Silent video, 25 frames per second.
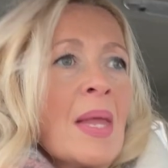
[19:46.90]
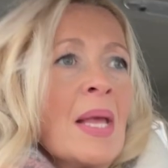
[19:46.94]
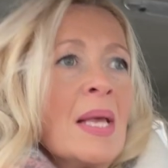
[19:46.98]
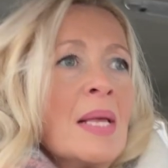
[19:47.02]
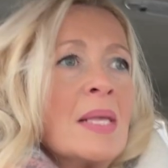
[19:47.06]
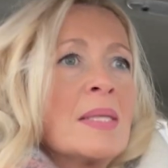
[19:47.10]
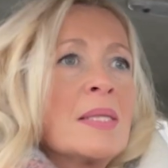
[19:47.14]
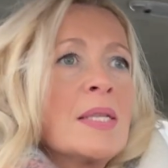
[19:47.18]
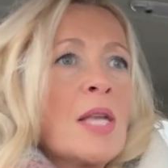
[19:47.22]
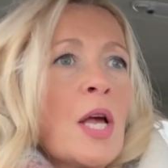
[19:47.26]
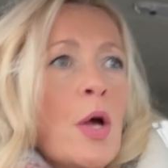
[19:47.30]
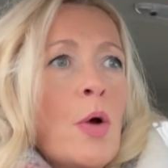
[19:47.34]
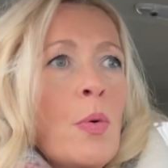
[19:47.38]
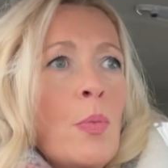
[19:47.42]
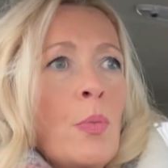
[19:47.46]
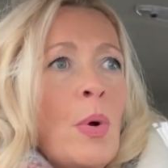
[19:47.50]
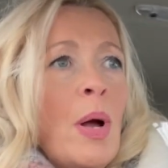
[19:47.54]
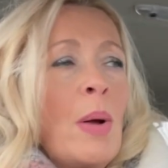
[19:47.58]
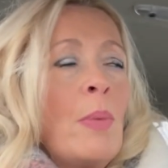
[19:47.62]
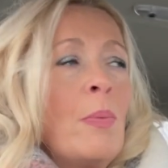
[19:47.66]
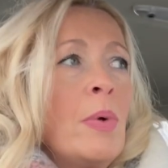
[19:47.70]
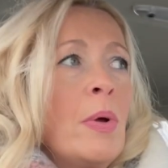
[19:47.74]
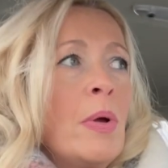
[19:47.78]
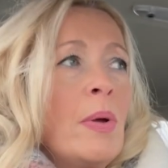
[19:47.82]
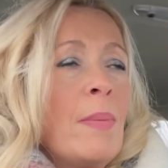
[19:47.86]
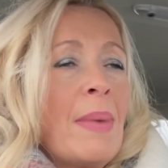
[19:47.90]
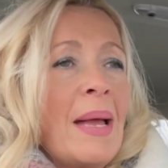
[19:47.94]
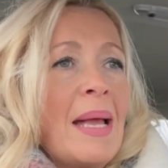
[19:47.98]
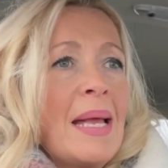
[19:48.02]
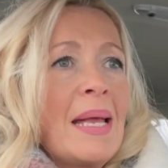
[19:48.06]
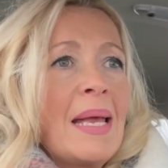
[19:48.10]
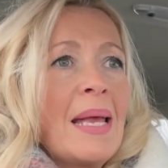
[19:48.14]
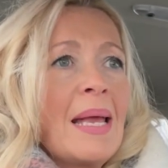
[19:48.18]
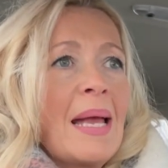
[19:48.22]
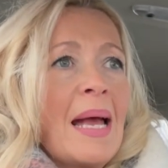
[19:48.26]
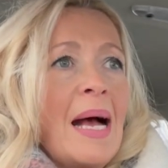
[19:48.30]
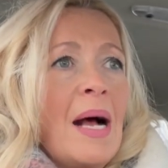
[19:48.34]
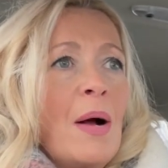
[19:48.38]
So when we were
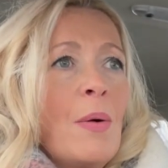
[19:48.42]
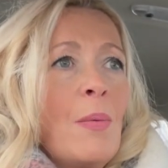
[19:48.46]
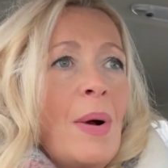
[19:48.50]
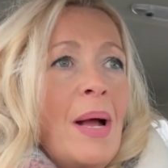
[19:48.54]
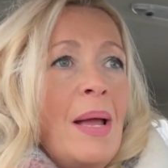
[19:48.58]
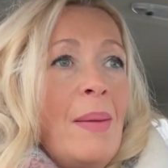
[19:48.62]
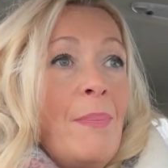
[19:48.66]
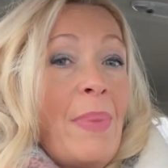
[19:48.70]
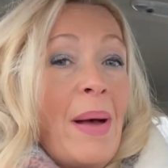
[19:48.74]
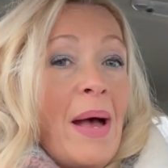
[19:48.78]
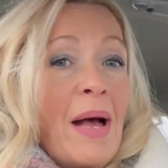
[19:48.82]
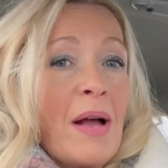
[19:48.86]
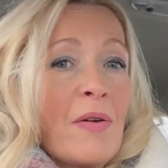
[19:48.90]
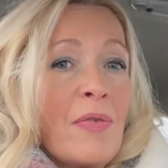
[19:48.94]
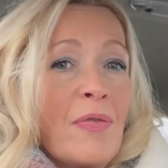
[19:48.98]
making our way back